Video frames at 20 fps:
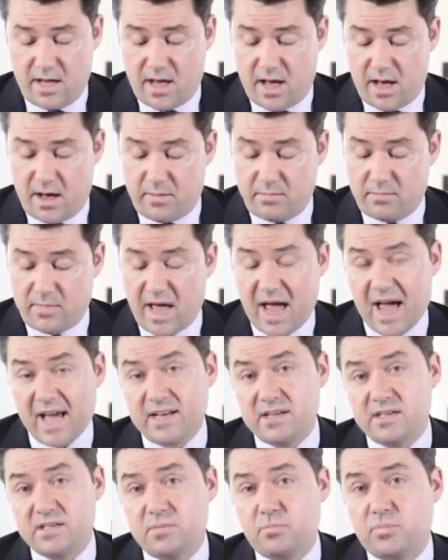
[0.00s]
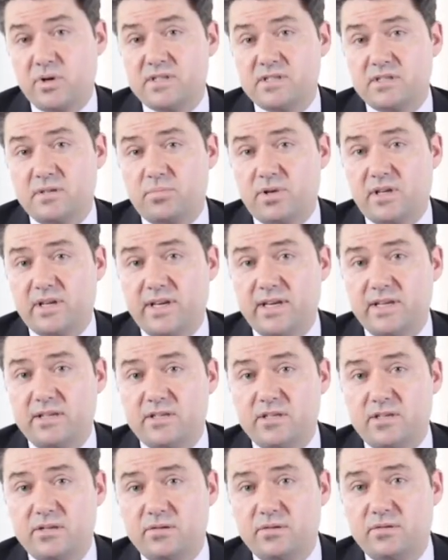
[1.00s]
um, and principally
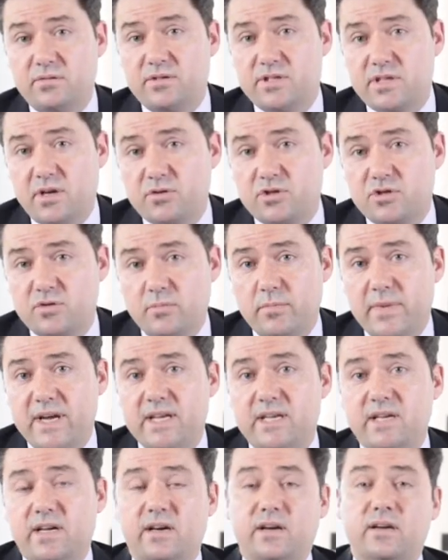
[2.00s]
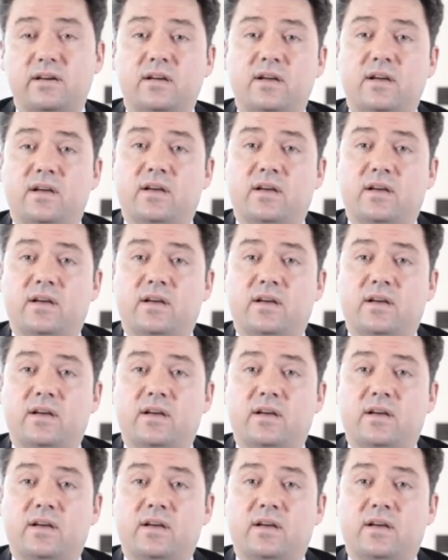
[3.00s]
to social media